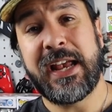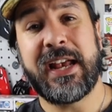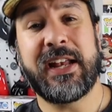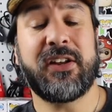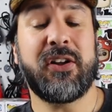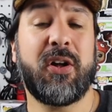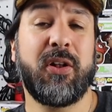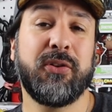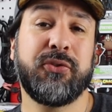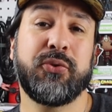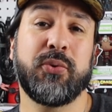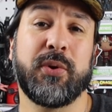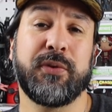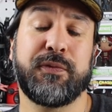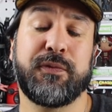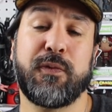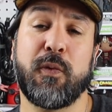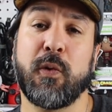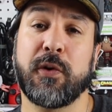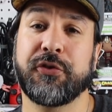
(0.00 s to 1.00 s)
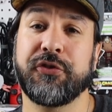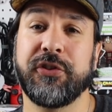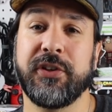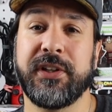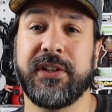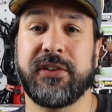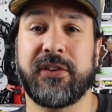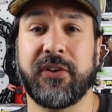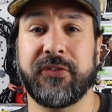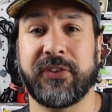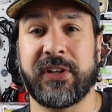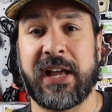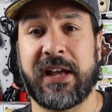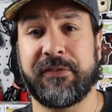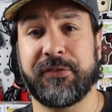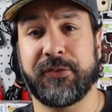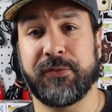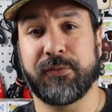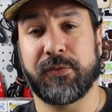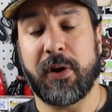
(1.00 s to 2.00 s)
It also unfortunately doesn't
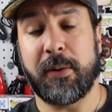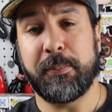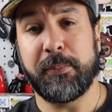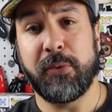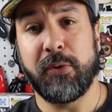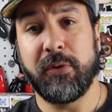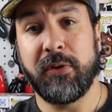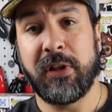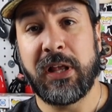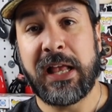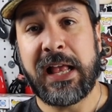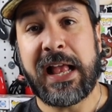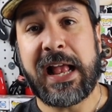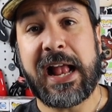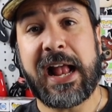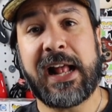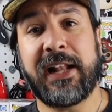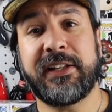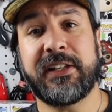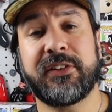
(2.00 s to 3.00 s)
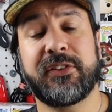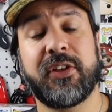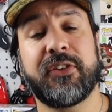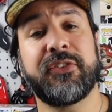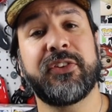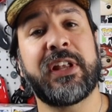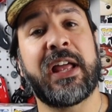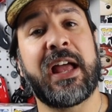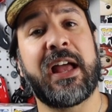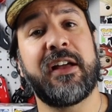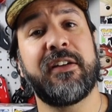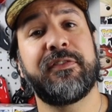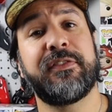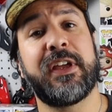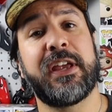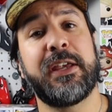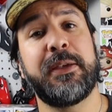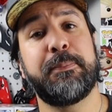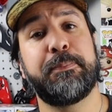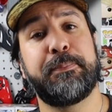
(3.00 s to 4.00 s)
have the rumble, and it doesn't have
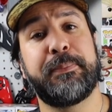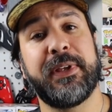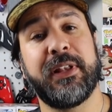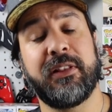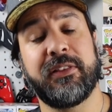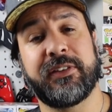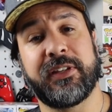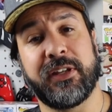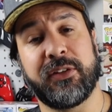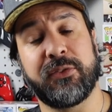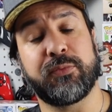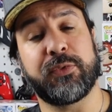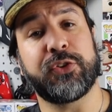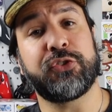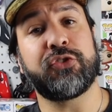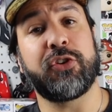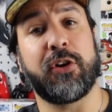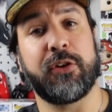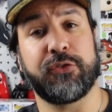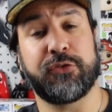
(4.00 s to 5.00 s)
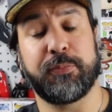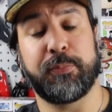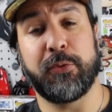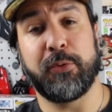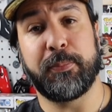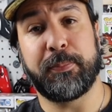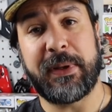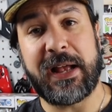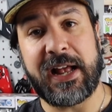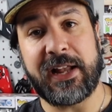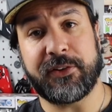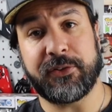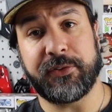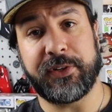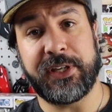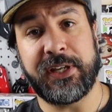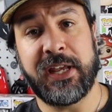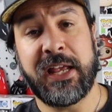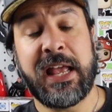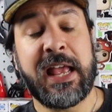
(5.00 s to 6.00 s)
a built-in rechargeable
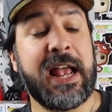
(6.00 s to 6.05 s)
battery.